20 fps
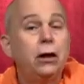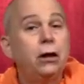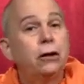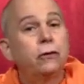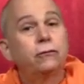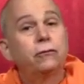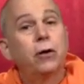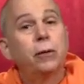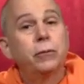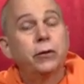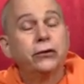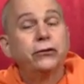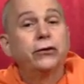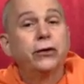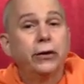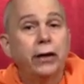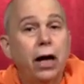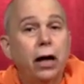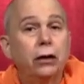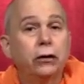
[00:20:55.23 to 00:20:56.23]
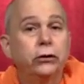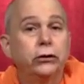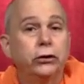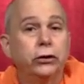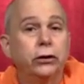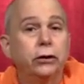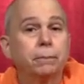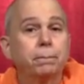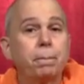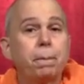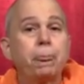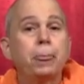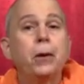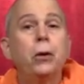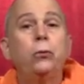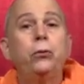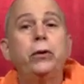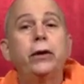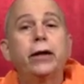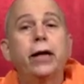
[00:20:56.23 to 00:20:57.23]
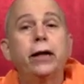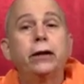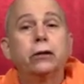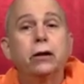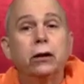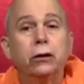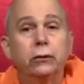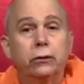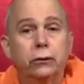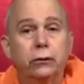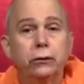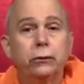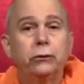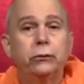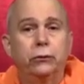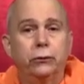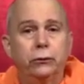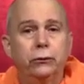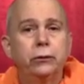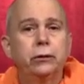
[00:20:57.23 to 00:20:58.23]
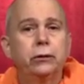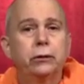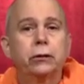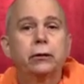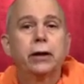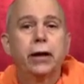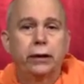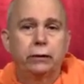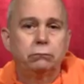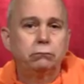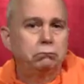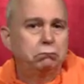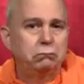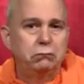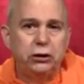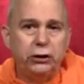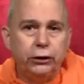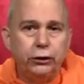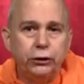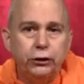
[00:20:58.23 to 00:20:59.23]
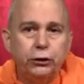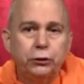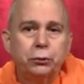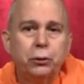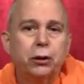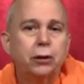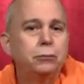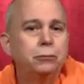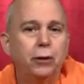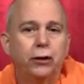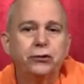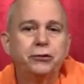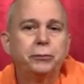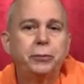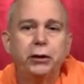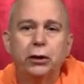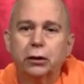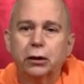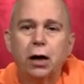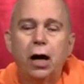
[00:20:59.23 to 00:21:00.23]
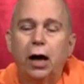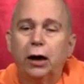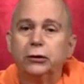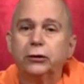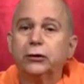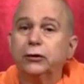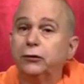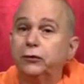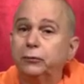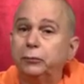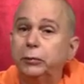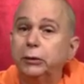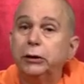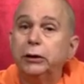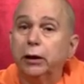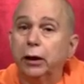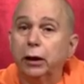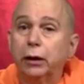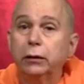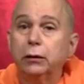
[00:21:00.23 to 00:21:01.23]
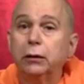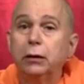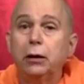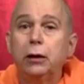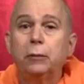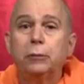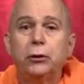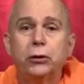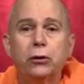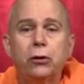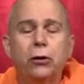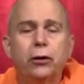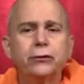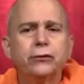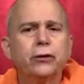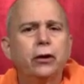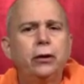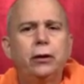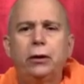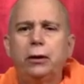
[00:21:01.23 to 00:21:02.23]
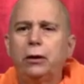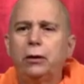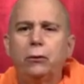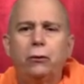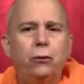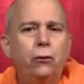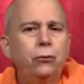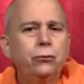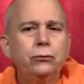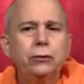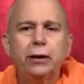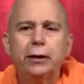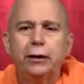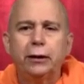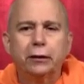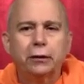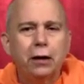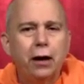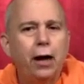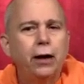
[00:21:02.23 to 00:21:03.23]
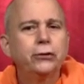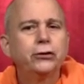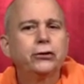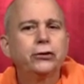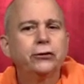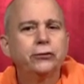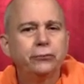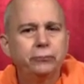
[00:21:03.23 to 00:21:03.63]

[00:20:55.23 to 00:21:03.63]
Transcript: From this analogy, we can conclude that Ishvara must be a conscious being because only a conscious